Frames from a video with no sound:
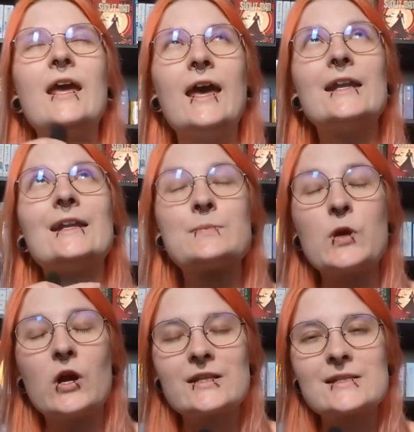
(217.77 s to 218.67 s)
and let's be
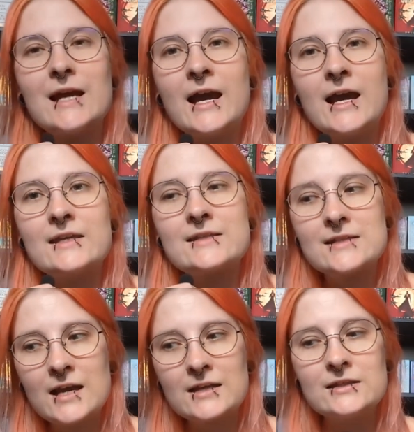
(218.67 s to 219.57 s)
honest, I
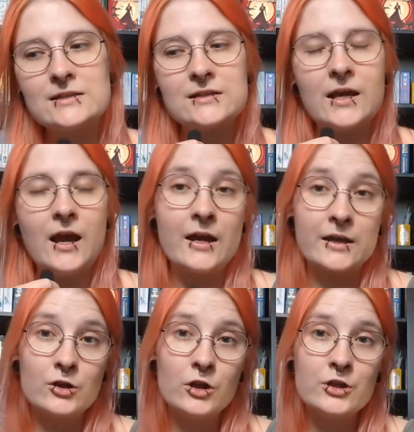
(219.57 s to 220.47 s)
studied
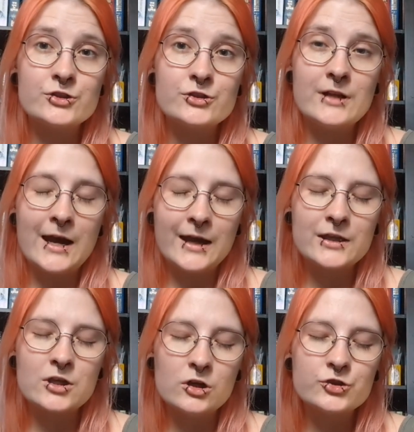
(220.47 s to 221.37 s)

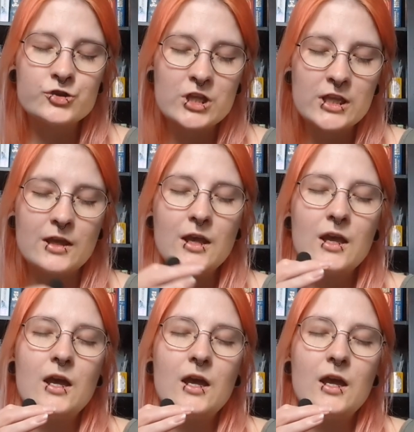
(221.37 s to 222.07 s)
archaeology,